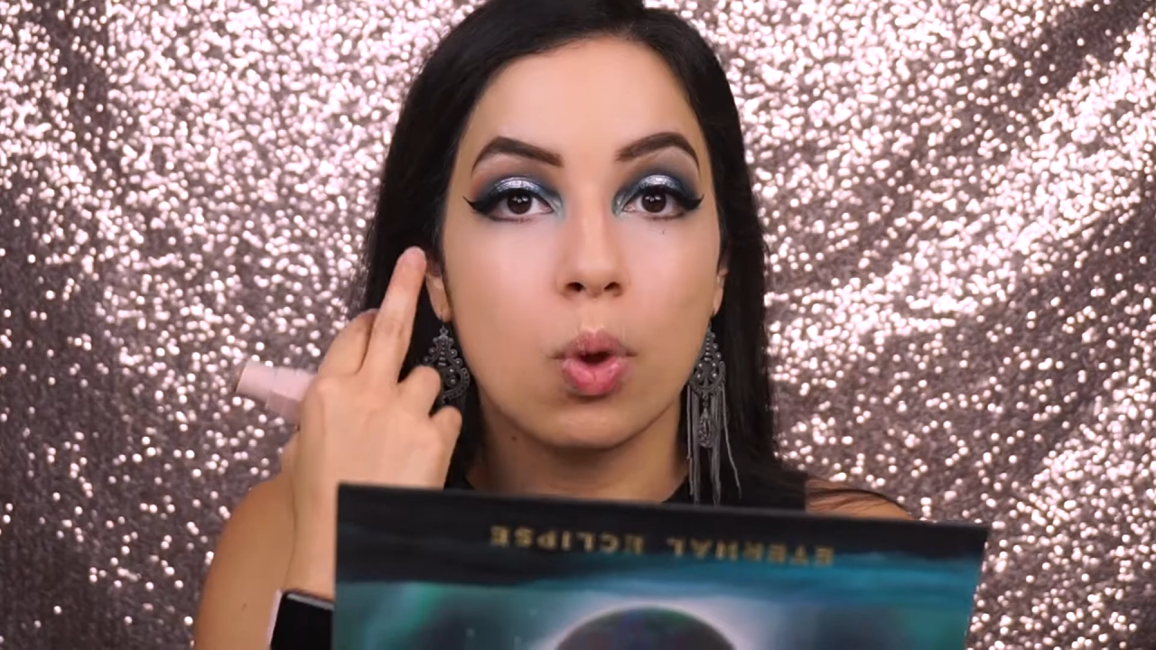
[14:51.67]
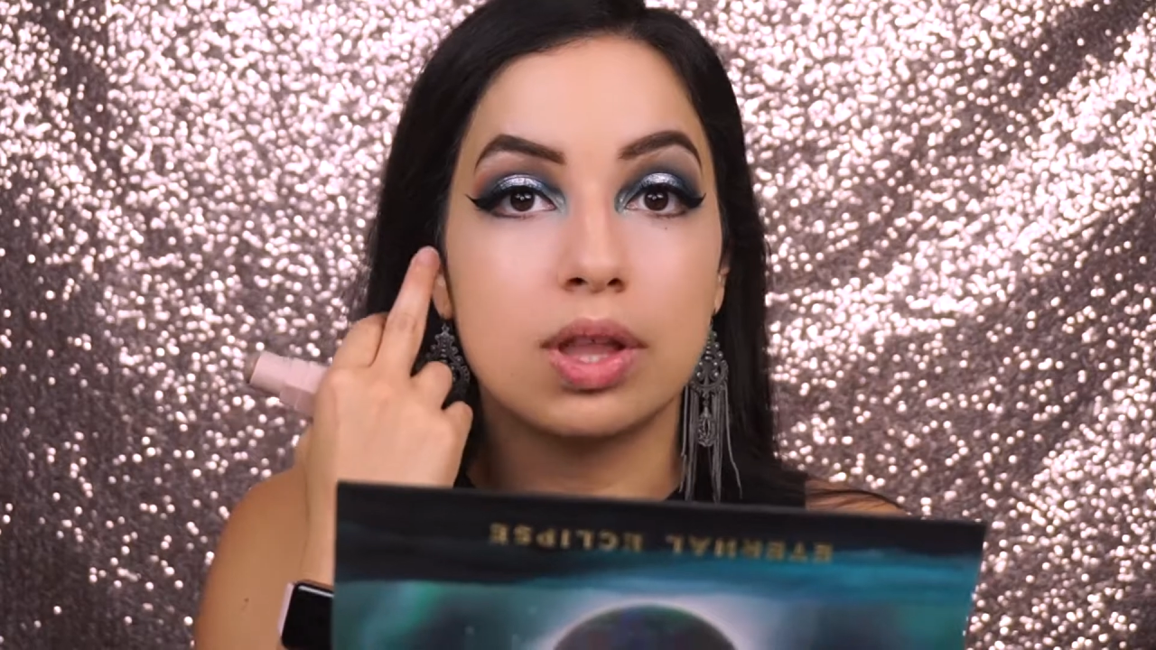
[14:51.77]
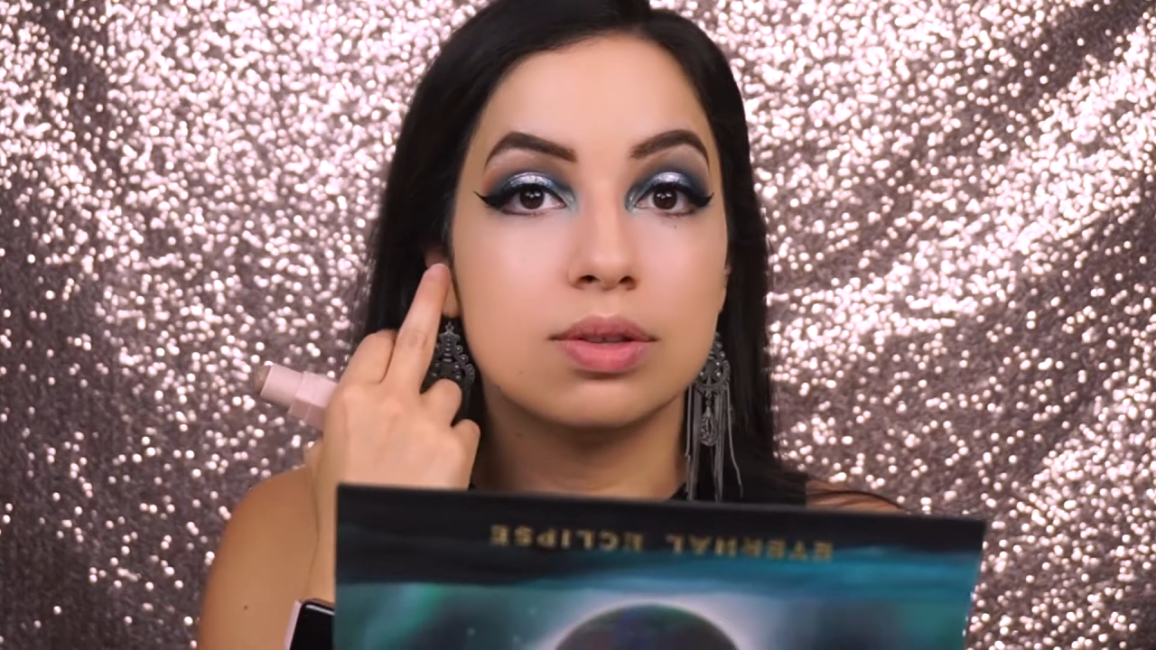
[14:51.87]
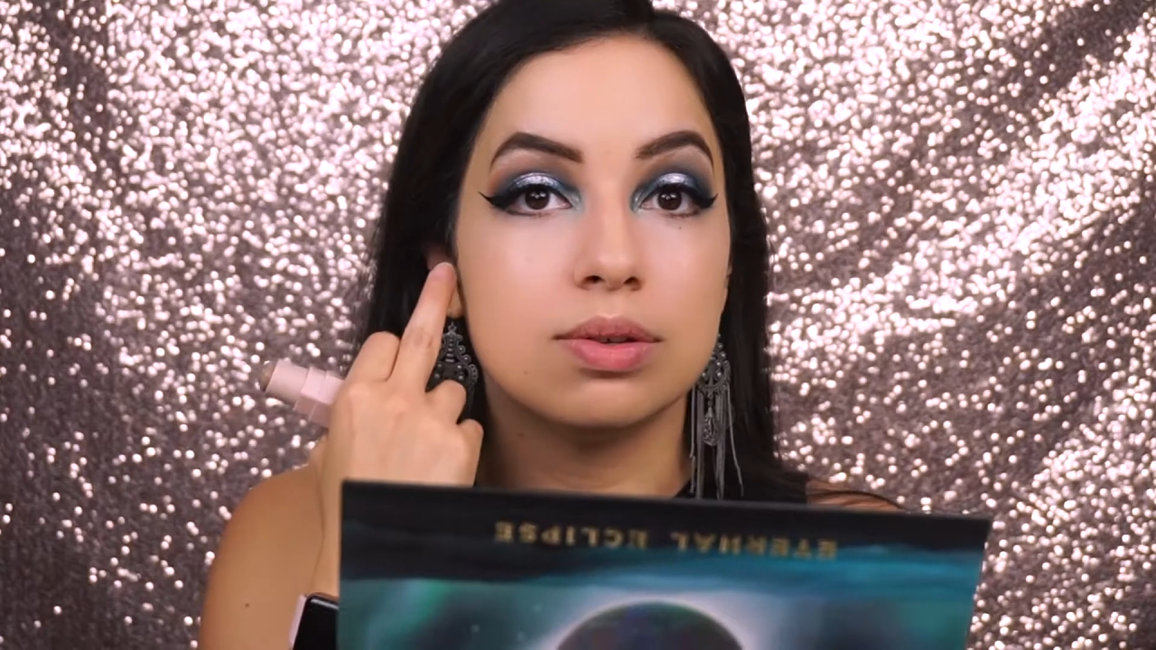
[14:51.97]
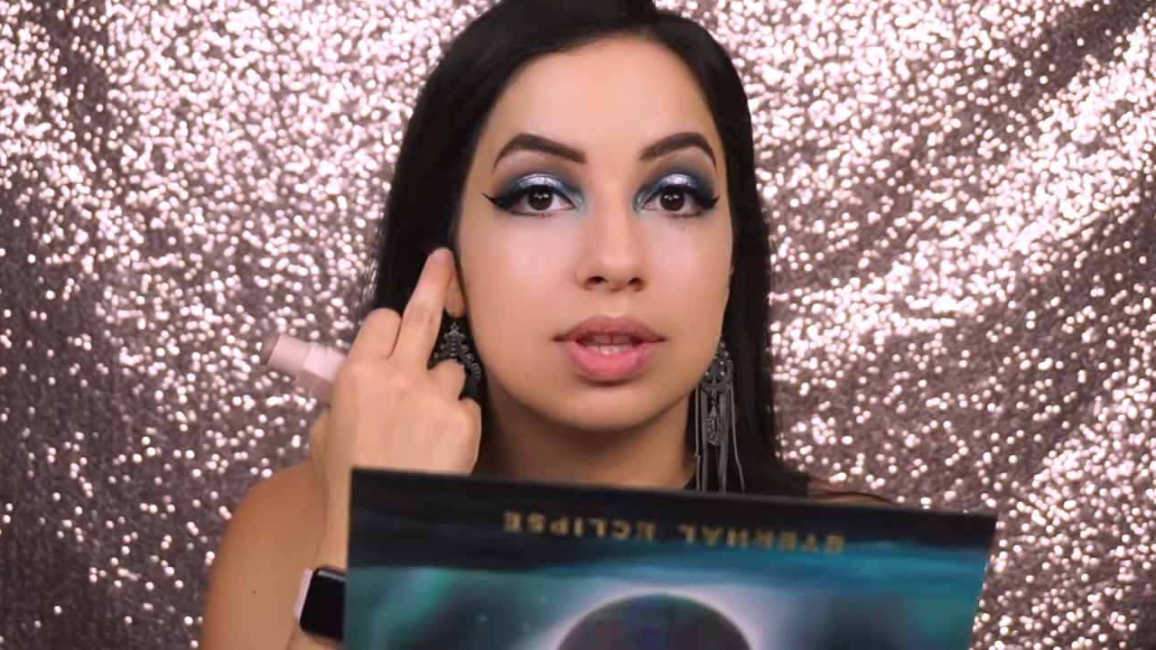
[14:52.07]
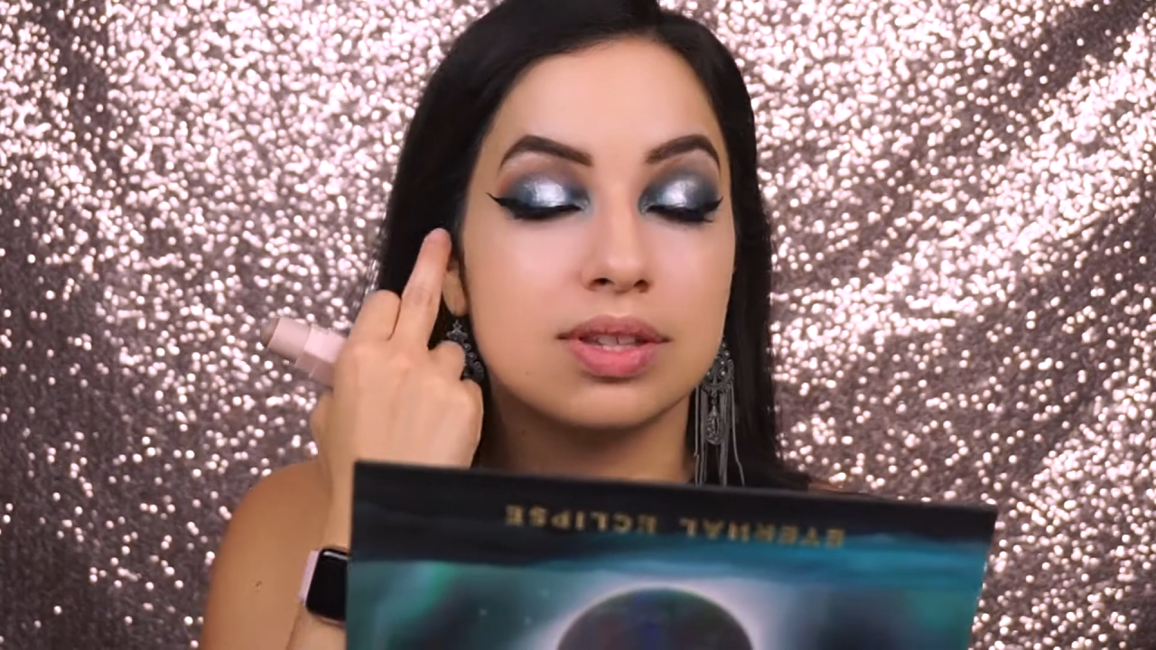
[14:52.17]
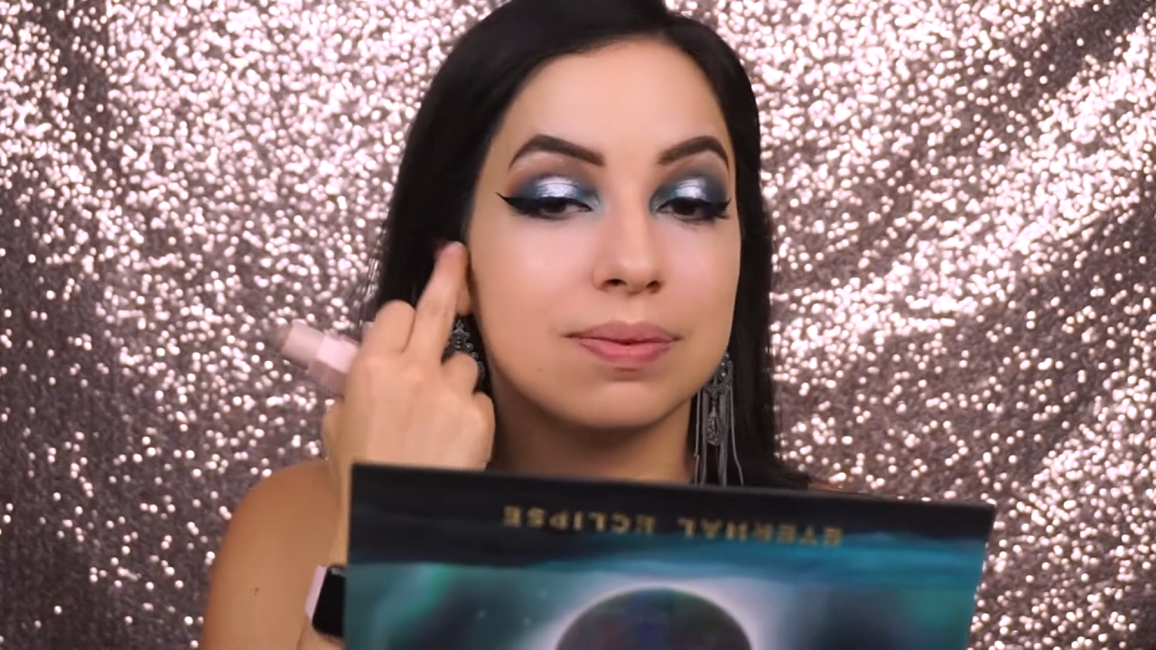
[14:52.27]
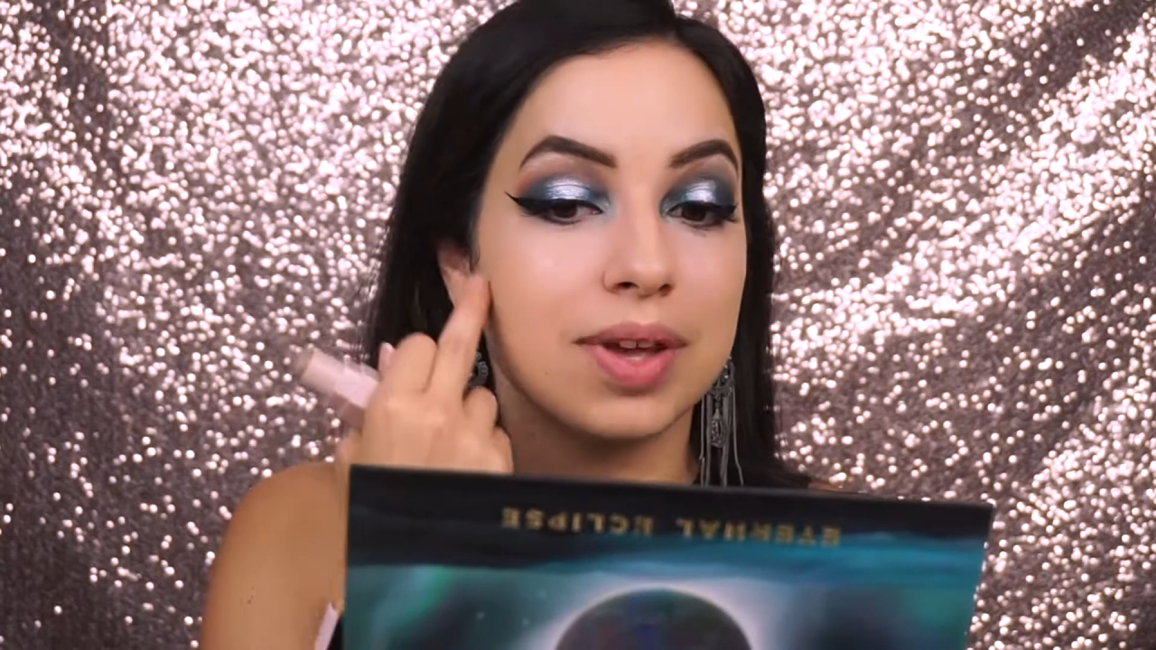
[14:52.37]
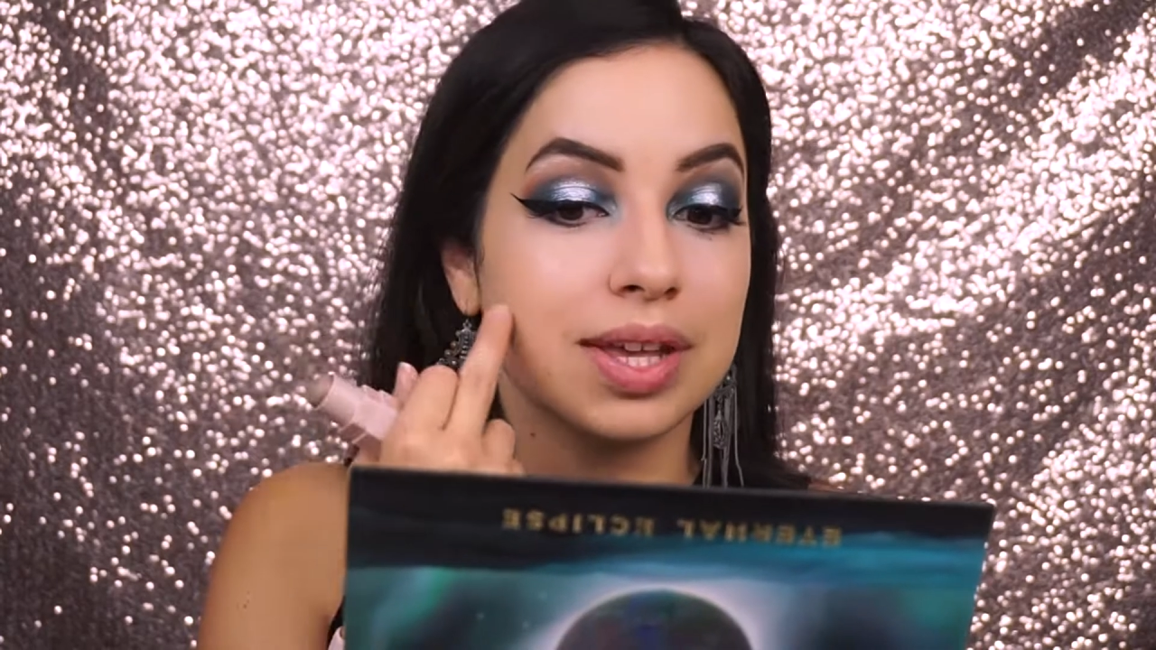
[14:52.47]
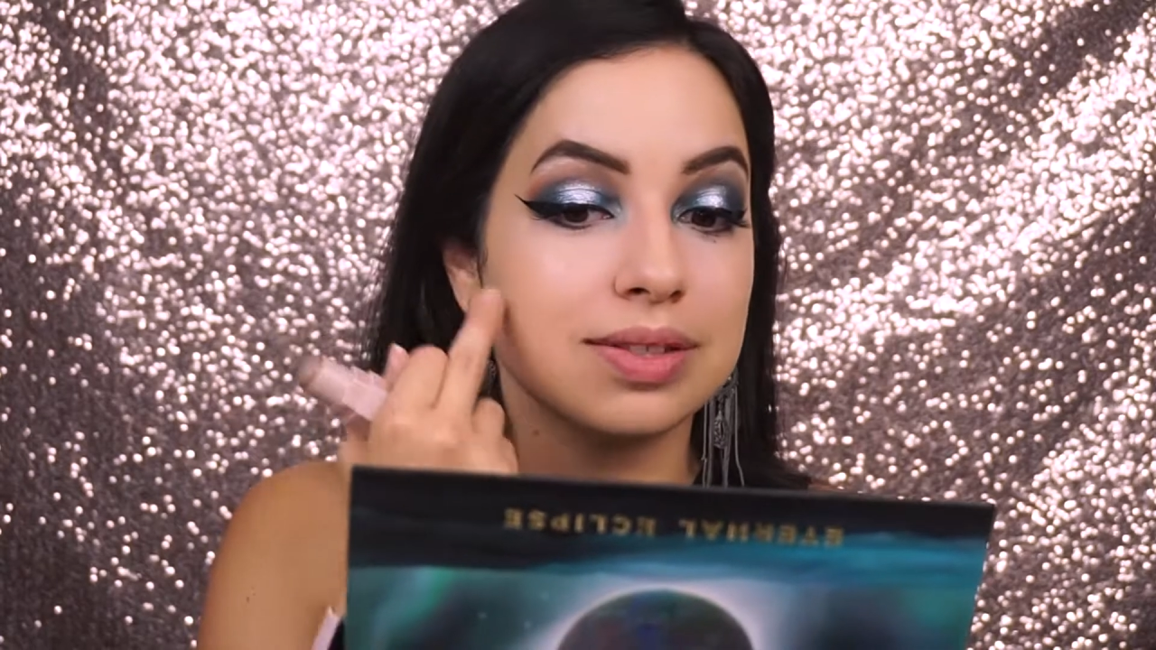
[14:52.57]
and do
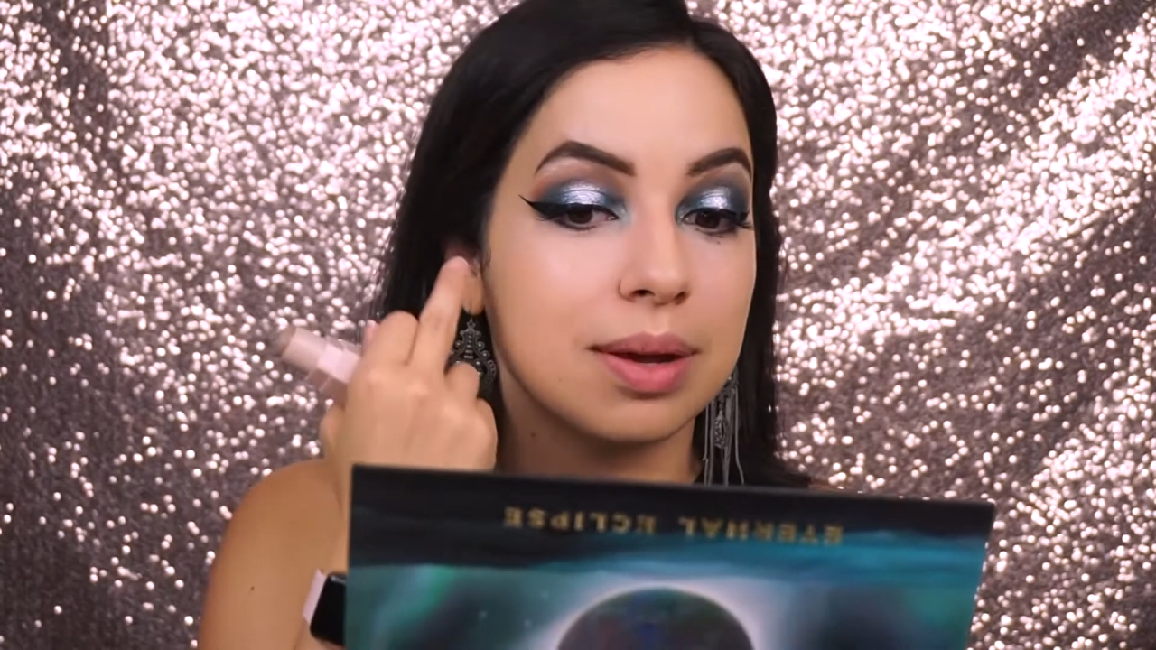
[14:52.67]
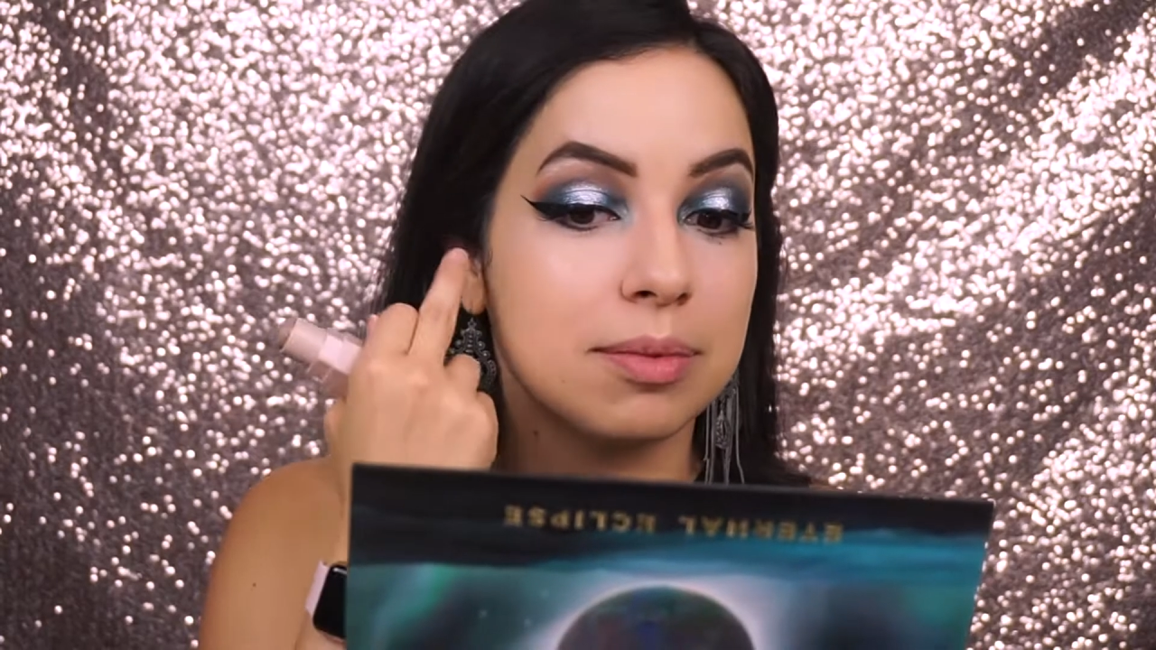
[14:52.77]
this face,